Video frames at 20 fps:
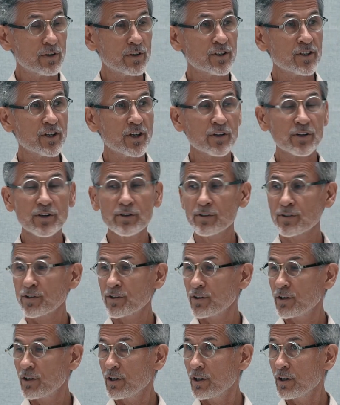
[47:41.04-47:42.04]

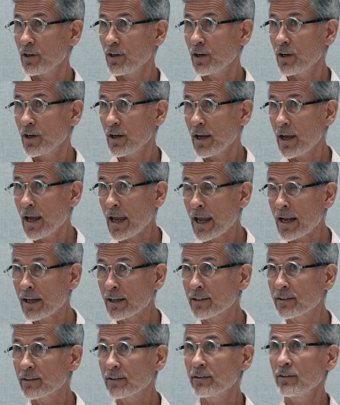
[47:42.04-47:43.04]
circles,
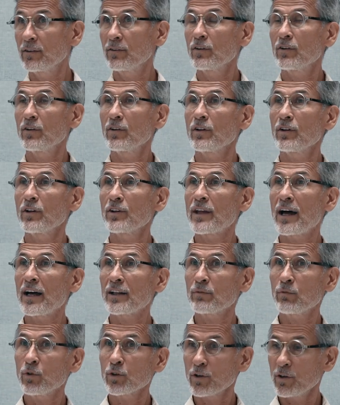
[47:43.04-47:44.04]
and
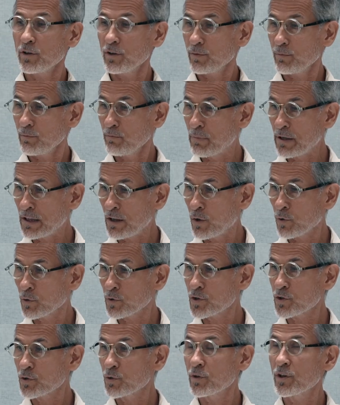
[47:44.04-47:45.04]
that what
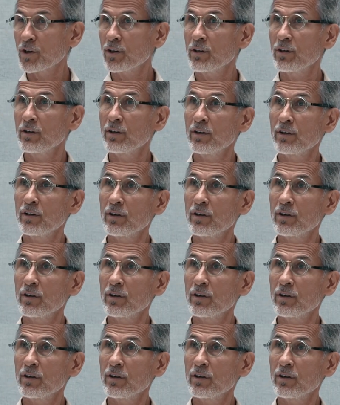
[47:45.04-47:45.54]
belongs to the